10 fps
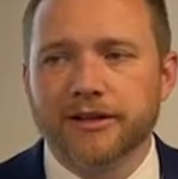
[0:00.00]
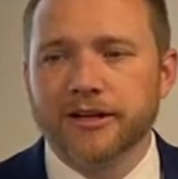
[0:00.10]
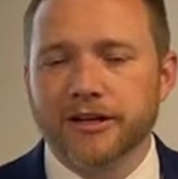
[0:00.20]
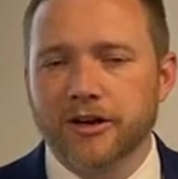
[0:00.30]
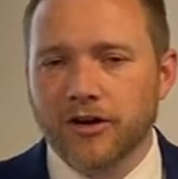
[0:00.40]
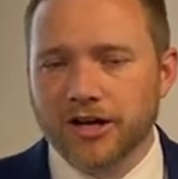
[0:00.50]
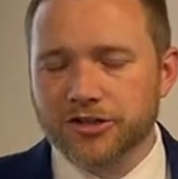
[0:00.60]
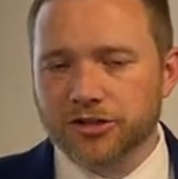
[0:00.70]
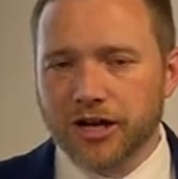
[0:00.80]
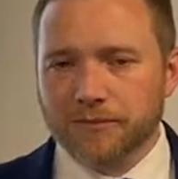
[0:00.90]
You're going to go on a
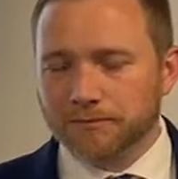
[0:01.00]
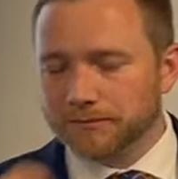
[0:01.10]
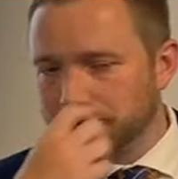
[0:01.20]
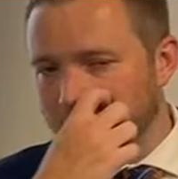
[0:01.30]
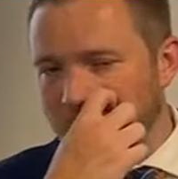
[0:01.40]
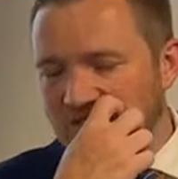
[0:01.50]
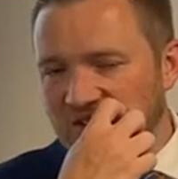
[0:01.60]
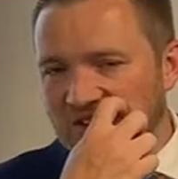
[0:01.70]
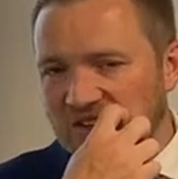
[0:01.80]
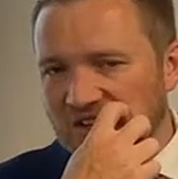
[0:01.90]
trip.
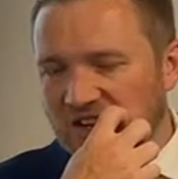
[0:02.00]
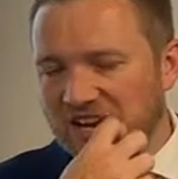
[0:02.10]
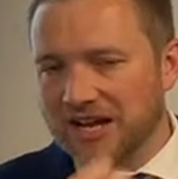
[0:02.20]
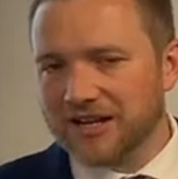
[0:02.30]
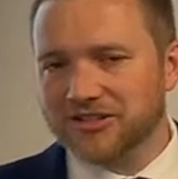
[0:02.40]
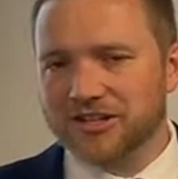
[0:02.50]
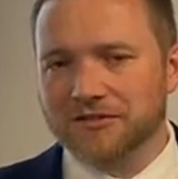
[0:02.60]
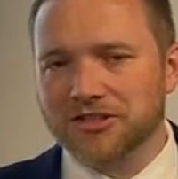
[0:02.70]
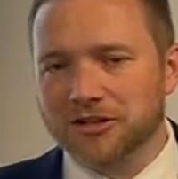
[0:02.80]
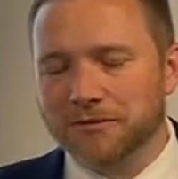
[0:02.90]
Okay,
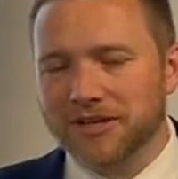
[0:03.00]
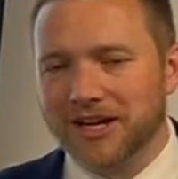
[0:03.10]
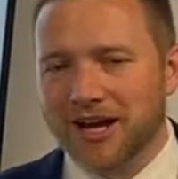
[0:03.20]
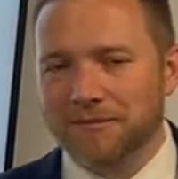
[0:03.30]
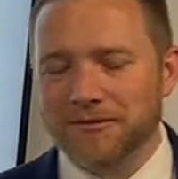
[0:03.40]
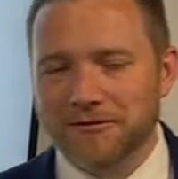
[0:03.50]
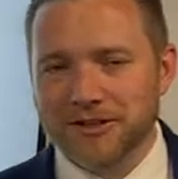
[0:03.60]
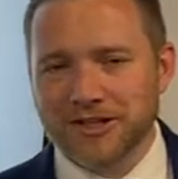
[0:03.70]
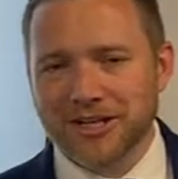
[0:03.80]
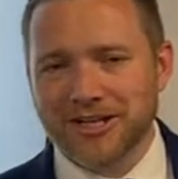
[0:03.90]
stuff's opening up. You
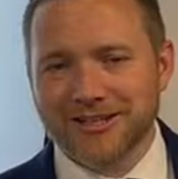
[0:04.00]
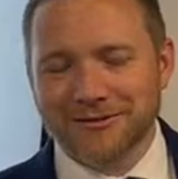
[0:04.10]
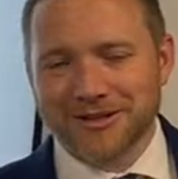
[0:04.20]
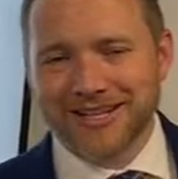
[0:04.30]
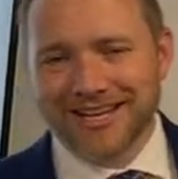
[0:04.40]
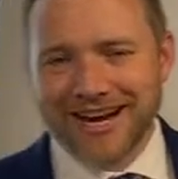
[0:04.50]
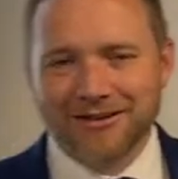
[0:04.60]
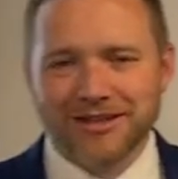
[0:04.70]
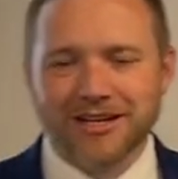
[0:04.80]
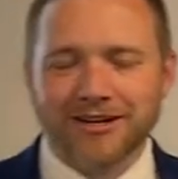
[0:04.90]
feel good. You want to get
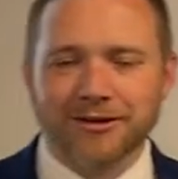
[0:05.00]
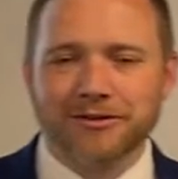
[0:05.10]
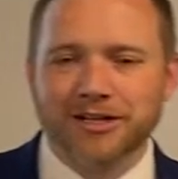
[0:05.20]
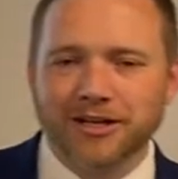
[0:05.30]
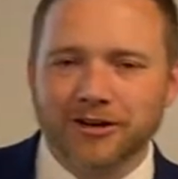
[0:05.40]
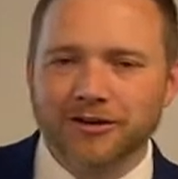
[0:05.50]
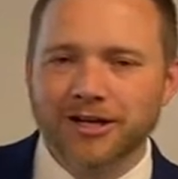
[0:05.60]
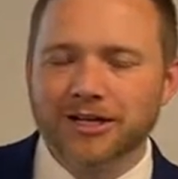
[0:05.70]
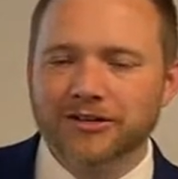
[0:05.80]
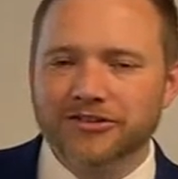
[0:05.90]
out there. You want to go
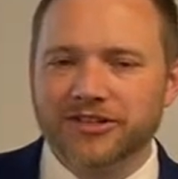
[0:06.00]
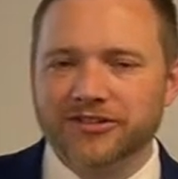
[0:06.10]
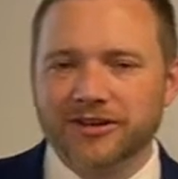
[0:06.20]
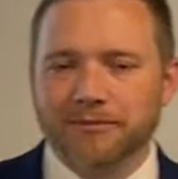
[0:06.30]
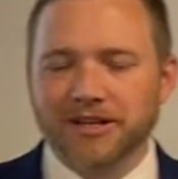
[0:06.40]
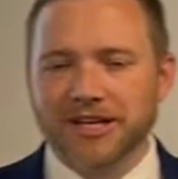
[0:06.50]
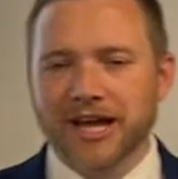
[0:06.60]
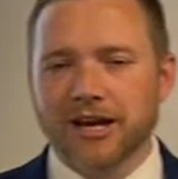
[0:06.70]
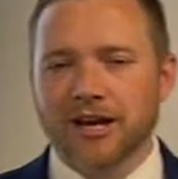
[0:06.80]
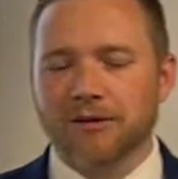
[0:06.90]
see something. You
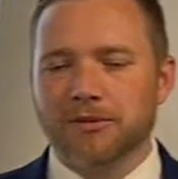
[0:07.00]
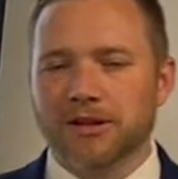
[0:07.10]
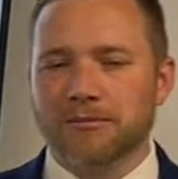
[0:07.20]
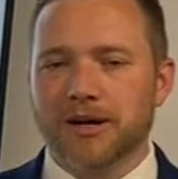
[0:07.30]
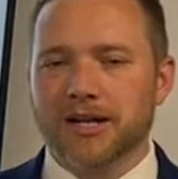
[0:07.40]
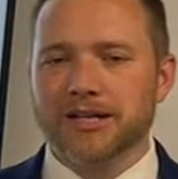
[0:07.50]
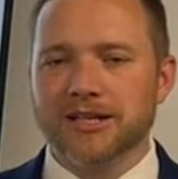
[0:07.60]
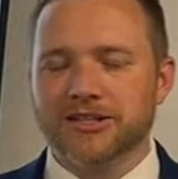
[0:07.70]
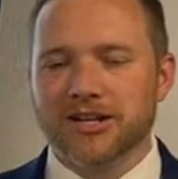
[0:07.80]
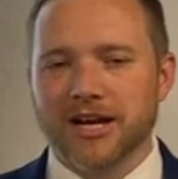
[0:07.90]
got a couple of bucket
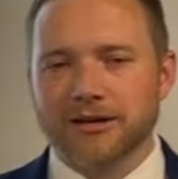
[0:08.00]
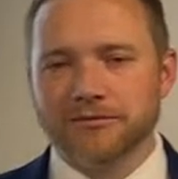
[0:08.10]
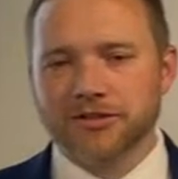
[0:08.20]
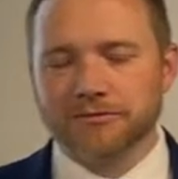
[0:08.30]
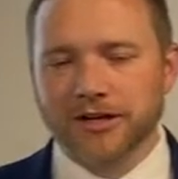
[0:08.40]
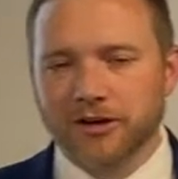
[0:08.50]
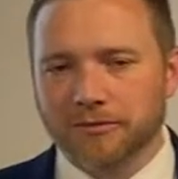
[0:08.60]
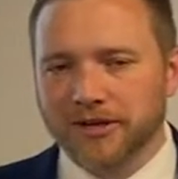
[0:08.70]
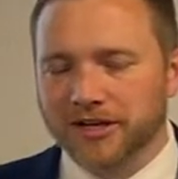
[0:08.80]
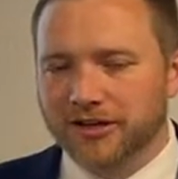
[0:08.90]
list items you've been
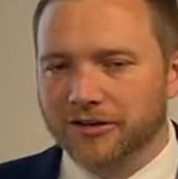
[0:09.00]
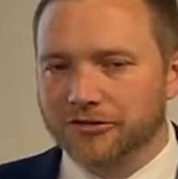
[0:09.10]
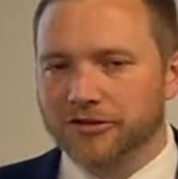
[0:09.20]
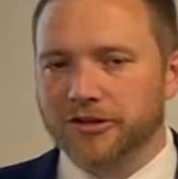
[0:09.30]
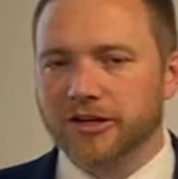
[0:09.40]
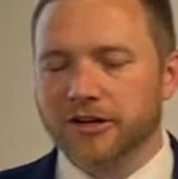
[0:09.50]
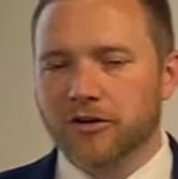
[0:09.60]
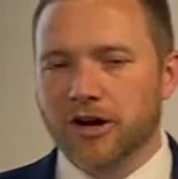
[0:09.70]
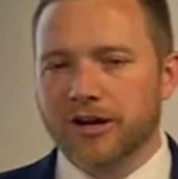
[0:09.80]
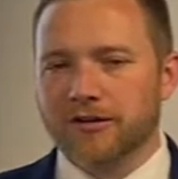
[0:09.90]
hoping to do. So you're going to go
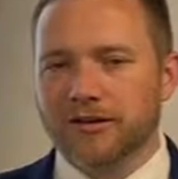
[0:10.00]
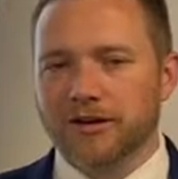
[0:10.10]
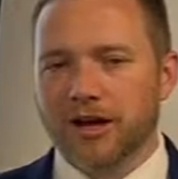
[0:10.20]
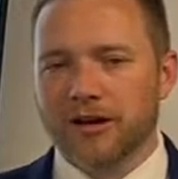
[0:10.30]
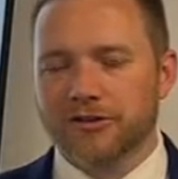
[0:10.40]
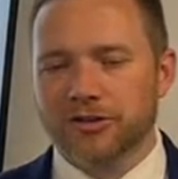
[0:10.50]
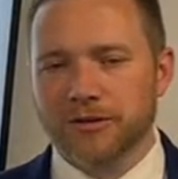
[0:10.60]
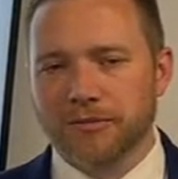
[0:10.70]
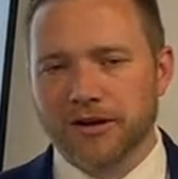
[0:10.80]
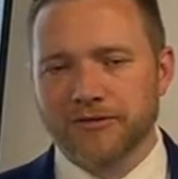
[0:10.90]
on a
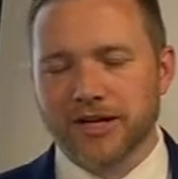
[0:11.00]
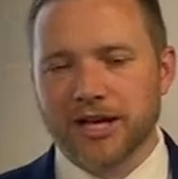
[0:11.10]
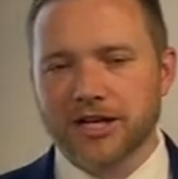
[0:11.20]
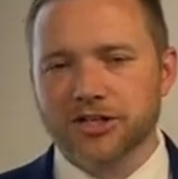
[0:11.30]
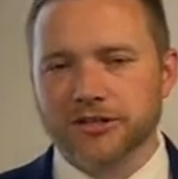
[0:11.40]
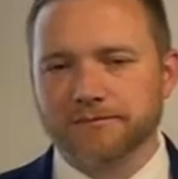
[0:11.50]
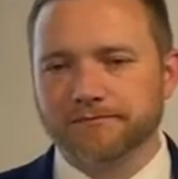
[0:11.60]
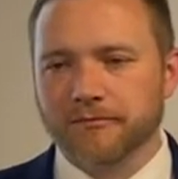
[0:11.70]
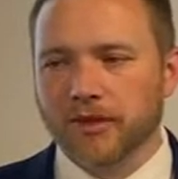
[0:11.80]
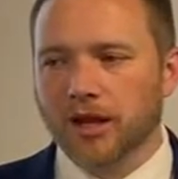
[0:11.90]
trip, on a vacation.
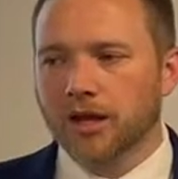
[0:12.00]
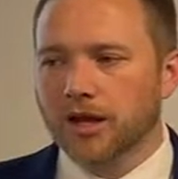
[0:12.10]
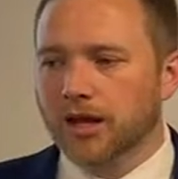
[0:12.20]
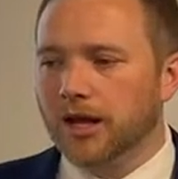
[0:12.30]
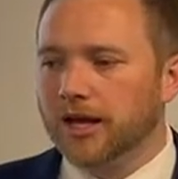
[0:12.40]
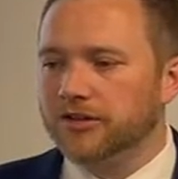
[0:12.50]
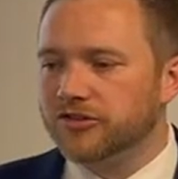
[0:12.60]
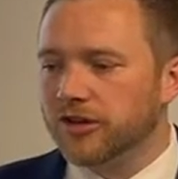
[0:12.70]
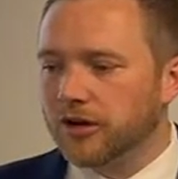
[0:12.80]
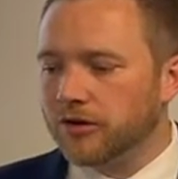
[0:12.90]
And
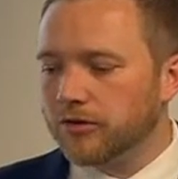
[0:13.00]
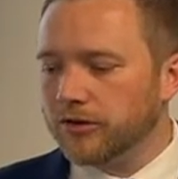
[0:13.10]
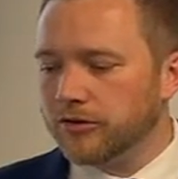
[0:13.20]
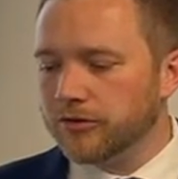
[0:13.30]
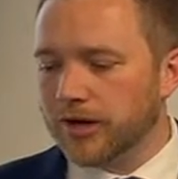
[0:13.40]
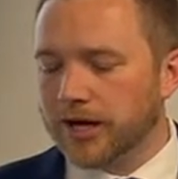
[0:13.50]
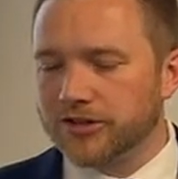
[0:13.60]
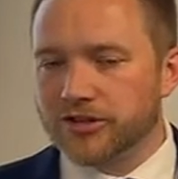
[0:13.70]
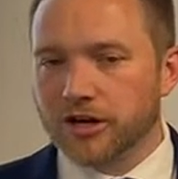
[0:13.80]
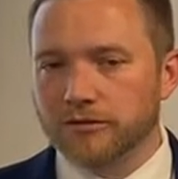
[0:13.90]
so you
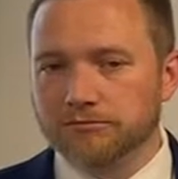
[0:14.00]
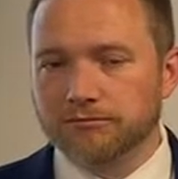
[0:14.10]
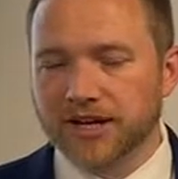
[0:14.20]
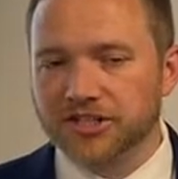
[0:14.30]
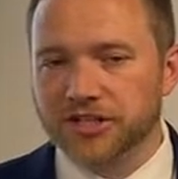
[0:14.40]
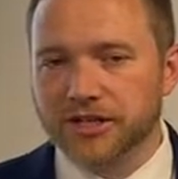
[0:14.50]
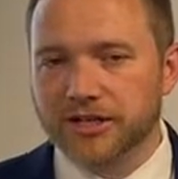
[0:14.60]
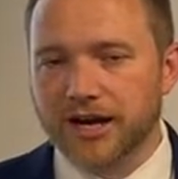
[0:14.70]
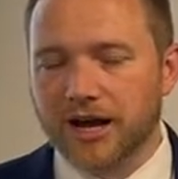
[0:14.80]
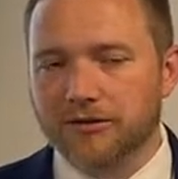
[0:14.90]
start budgeting
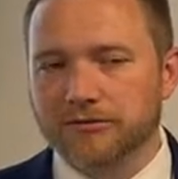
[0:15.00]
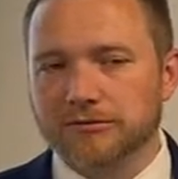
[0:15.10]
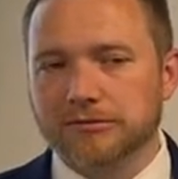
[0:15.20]
it out.